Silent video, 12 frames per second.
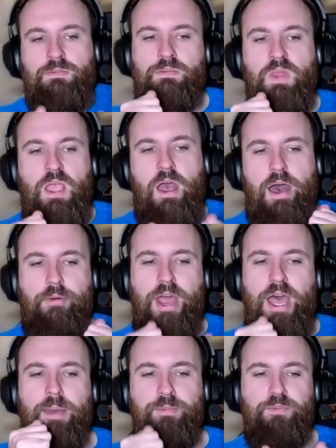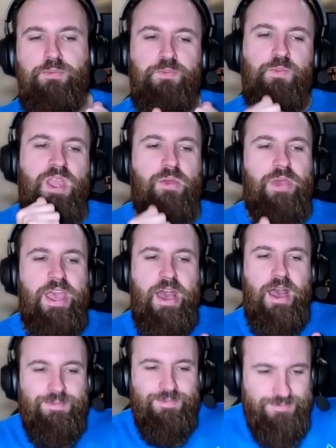All right, here we
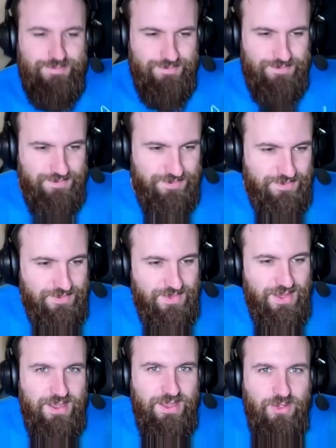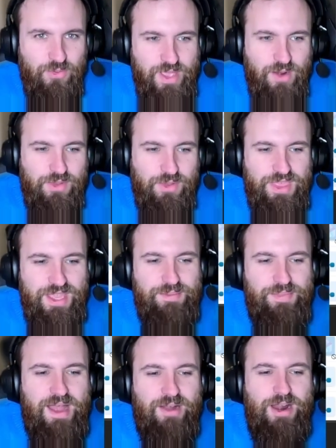are. We are within
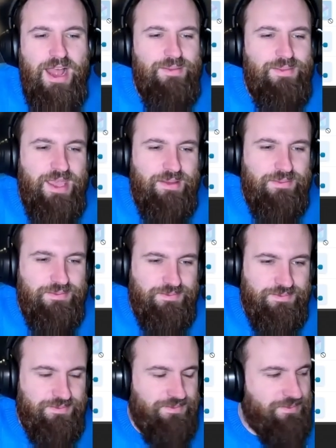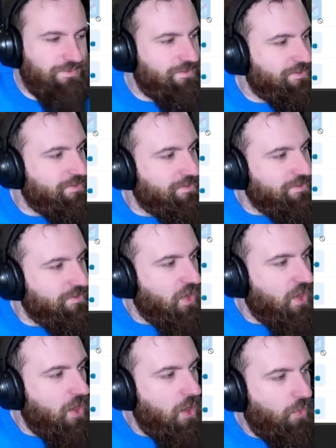Power Automate.
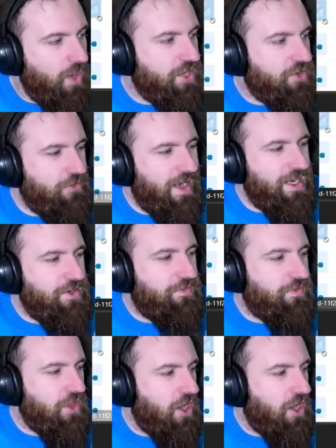We're going to create a new flow,